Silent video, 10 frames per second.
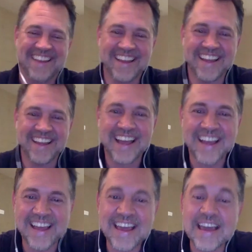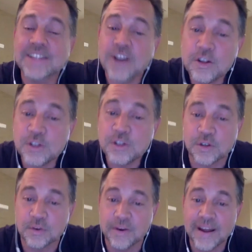but um, it's culture,
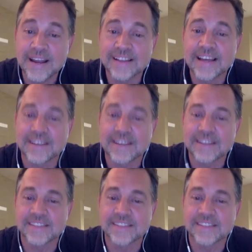so right? Like yeah,